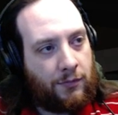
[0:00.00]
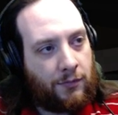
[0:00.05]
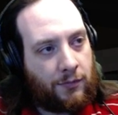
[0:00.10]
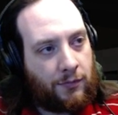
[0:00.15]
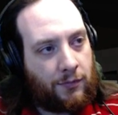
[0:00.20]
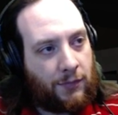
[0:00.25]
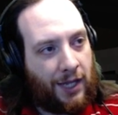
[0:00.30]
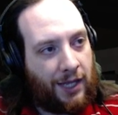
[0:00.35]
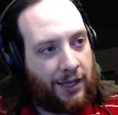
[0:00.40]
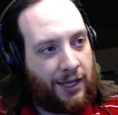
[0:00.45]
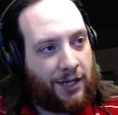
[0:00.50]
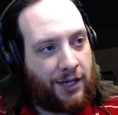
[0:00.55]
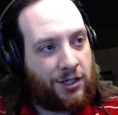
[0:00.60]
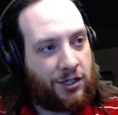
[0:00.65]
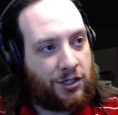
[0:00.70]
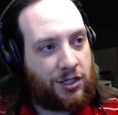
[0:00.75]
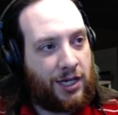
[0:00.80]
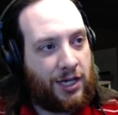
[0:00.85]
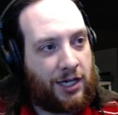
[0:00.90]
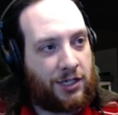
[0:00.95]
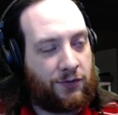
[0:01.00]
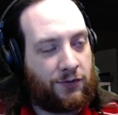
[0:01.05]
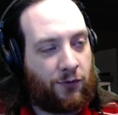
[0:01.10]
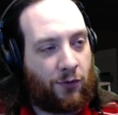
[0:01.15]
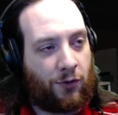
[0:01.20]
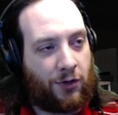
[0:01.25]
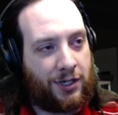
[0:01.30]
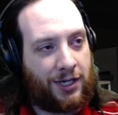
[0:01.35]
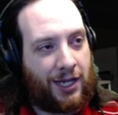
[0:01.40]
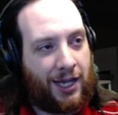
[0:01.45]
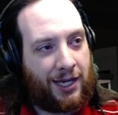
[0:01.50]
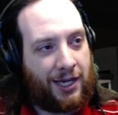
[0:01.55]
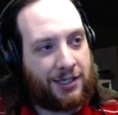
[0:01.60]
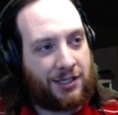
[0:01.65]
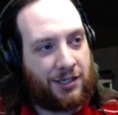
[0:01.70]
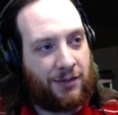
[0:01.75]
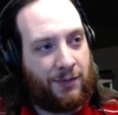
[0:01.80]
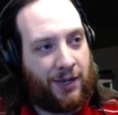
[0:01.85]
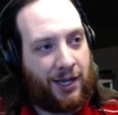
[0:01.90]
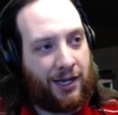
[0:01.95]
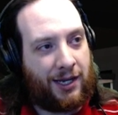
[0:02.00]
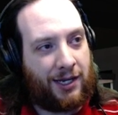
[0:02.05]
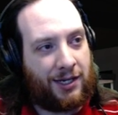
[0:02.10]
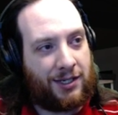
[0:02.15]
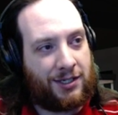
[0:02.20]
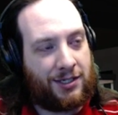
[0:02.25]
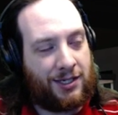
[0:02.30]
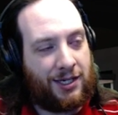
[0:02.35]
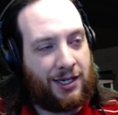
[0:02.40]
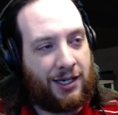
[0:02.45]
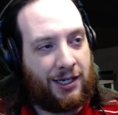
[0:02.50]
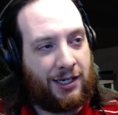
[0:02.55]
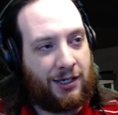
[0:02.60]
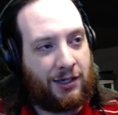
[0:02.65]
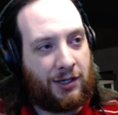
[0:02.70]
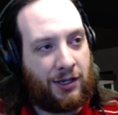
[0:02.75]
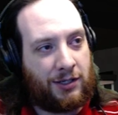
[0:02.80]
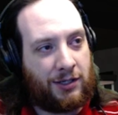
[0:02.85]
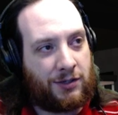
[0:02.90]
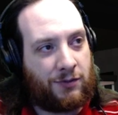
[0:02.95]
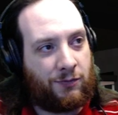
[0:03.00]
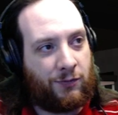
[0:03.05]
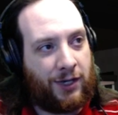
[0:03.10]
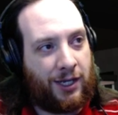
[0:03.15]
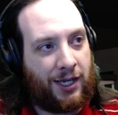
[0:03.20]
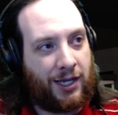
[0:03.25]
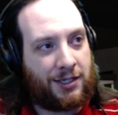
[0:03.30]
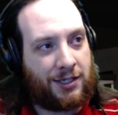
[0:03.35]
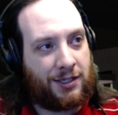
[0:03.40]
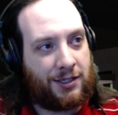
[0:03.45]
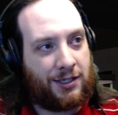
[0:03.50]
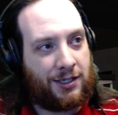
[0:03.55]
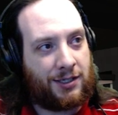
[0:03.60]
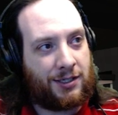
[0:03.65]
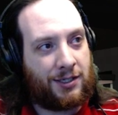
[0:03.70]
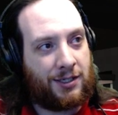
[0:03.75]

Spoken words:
And that just takes 4 dyes to make in a seed and then some weak essences.